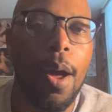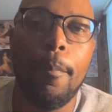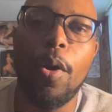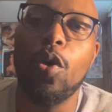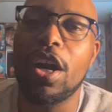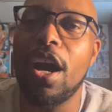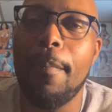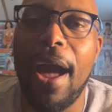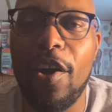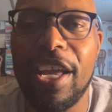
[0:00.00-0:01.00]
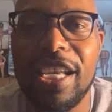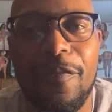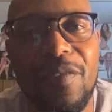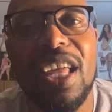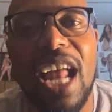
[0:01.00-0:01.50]
but will come out and
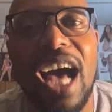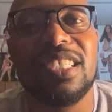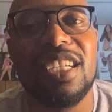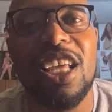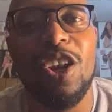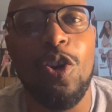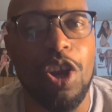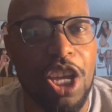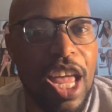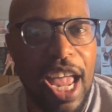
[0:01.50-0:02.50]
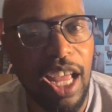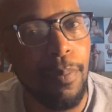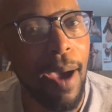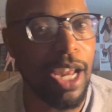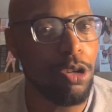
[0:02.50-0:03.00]
defend Oscar De La Hoya.
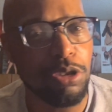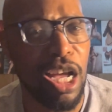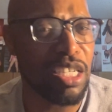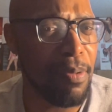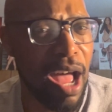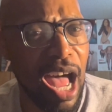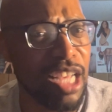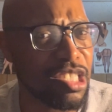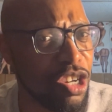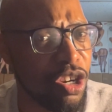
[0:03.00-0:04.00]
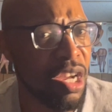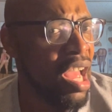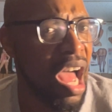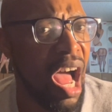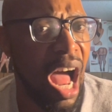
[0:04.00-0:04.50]
Anybody who talks about Oscar,
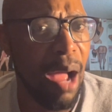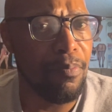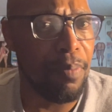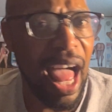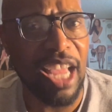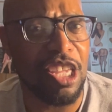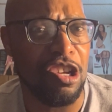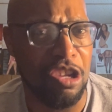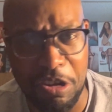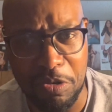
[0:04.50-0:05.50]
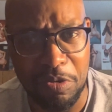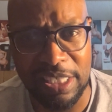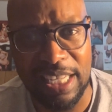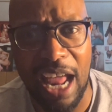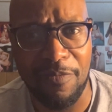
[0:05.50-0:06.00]
I'm blocking you.
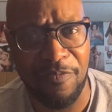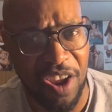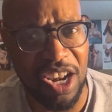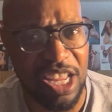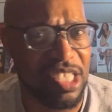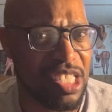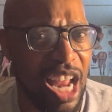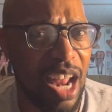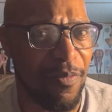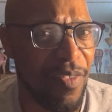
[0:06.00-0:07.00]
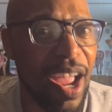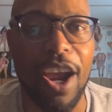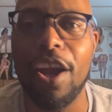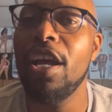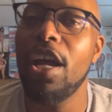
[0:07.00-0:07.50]
It's not funny. It's not
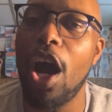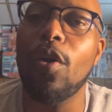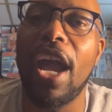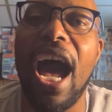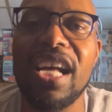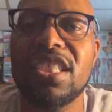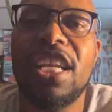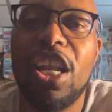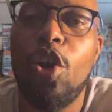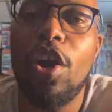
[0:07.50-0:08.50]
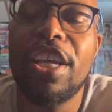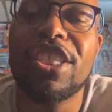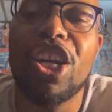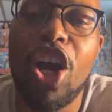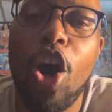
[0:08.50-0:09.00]
fair. Okay, Oscar De La Hoya is
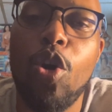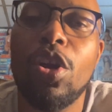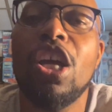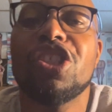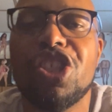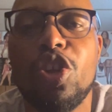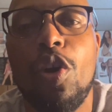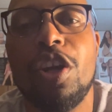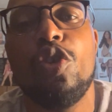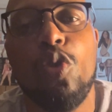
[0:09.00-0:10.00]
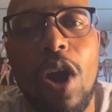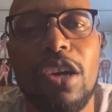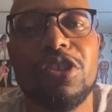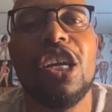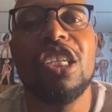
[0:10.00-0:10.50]
a coke, snorting,
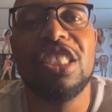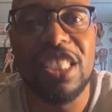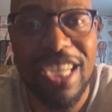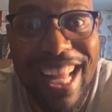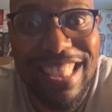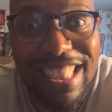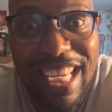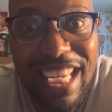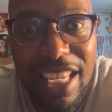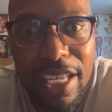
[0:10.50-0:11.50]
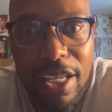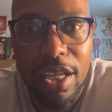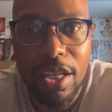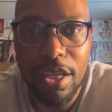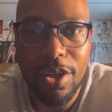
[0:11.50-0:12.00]
cross-dressing
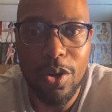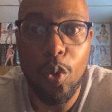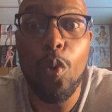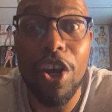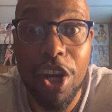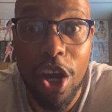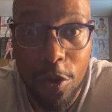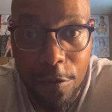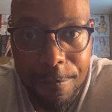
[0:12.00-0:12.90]
weirdo